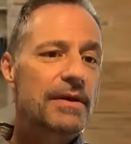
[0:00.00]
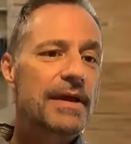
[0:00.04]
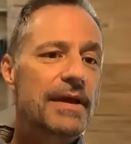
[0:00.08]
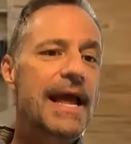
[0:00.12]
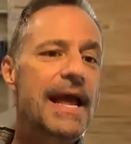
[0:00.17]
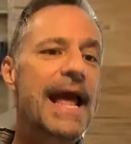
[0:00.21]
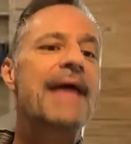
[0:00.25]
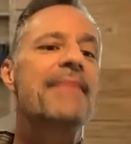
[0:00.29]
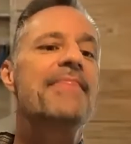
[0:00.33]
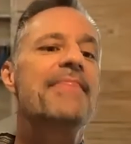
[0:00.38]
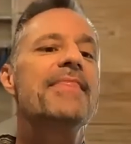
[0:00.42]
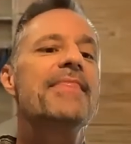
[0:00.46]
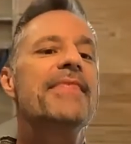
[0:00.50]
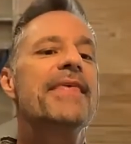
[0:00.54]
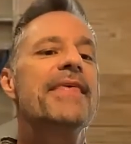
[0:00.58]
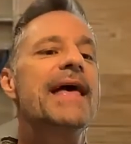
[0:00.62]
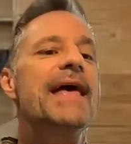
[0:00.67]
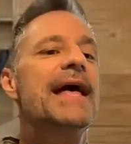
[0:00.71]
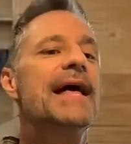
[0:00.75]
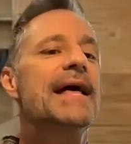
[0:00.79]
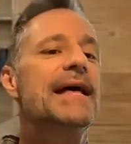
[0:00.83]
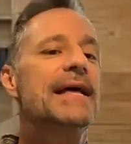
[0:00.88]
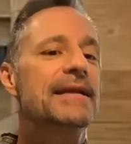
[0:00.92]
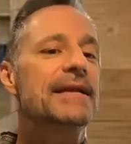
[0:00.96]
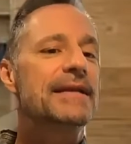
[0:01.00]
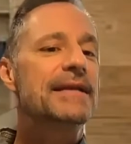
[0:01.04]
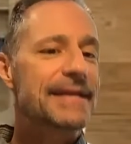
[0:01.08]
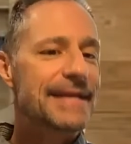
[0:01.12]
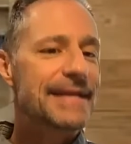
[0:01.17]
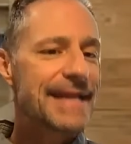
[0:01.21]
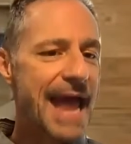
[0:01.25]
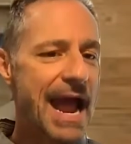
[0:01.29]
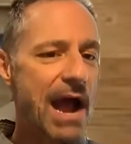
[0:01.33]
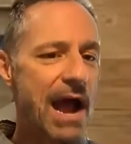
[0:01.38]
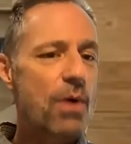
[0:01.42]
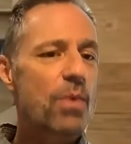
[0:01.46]
And then
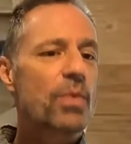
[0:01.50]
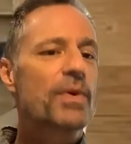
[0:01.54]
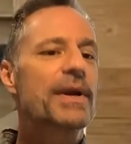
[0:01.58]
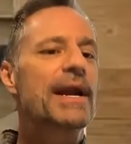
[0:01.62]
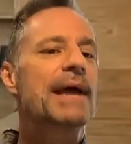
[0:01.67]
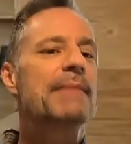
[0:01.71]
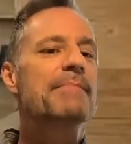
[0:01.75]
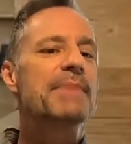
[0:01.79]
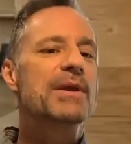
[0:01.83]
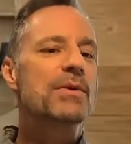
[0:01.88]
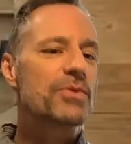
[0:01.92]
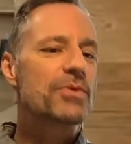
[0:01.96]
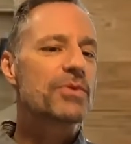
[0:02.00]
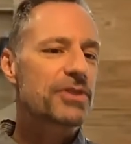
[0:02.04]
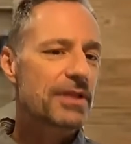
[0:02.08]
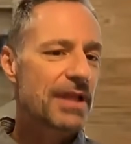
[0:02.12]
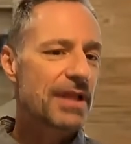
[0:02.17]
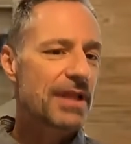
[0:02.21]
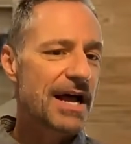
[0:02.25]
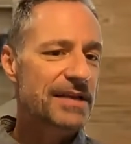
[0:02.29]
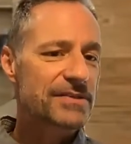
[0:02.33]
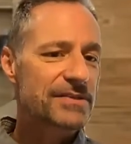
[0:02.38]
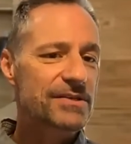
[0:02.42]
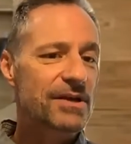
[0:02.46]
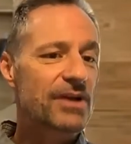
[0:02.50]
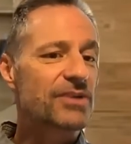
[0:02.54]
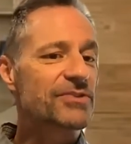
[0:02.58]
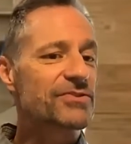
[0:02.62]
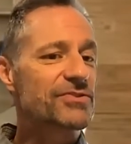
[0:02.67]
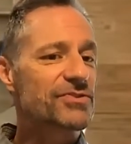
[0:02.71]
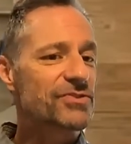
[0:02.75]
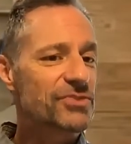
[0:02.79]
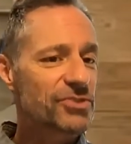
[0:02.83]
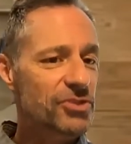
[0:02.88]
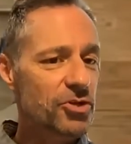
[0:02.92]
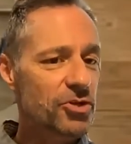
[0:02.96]
now when I meet with class on
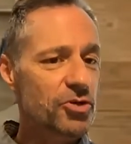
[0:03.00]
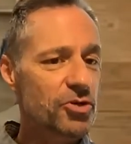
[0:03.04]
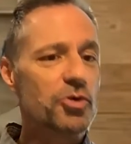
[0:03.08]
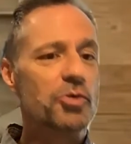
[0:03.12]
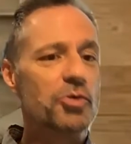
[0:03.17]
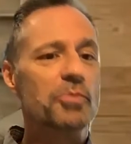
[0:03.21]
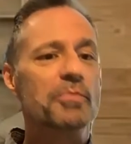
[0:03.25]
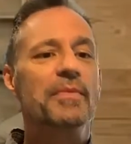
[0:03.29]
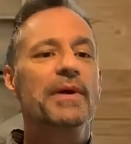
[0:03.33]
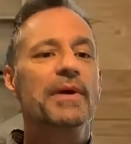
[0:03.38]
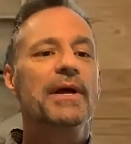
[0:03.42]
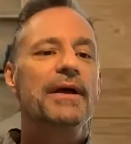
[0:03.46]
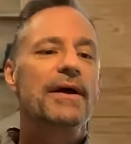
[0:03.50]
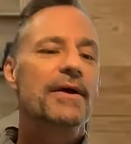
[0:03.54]
Zoom,